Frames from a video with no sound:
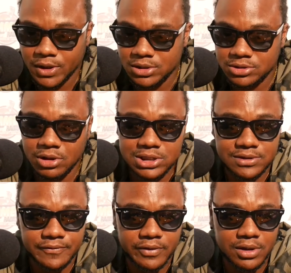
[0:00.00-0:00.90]

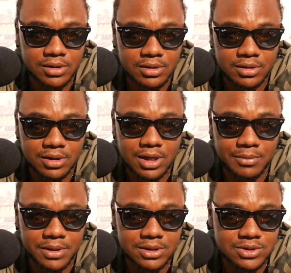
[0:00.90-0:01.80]
Scratch free, you know what
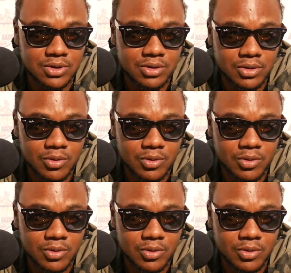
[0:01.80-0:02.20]
I mean? So